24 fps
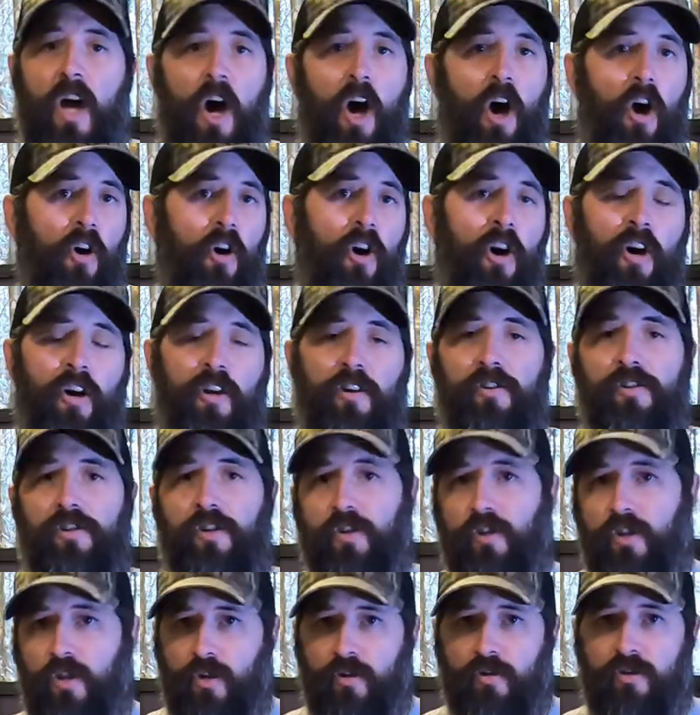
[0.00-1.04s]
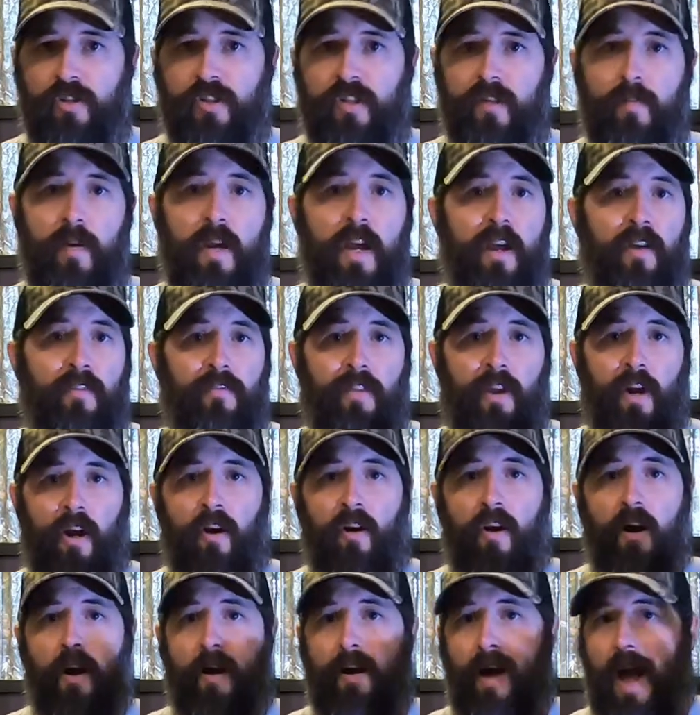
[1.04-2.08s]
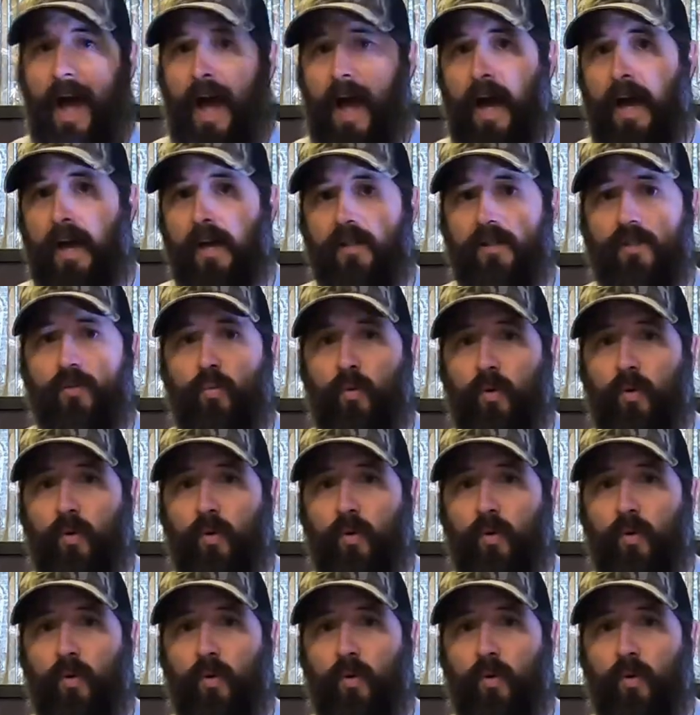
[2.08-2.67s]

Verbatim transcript: all hunters are using them. They're our eyes